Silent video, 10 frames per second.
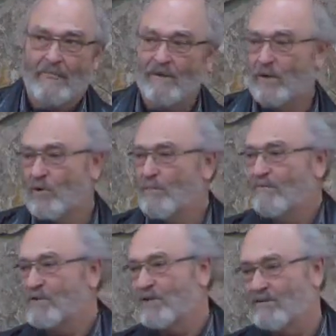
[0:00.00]
They're a group
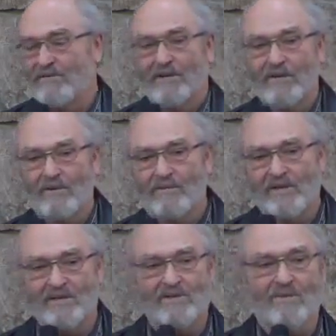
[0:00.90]
of children who have
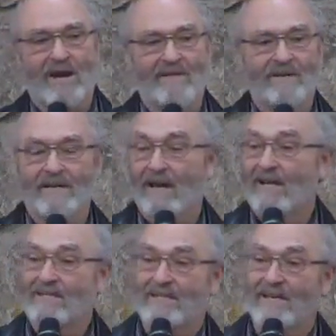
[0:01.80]
just arrived in
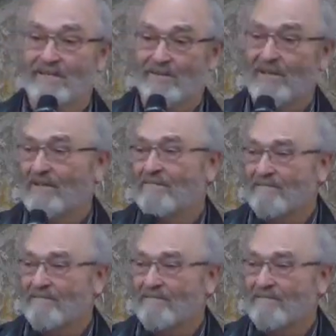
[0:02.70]
God's country.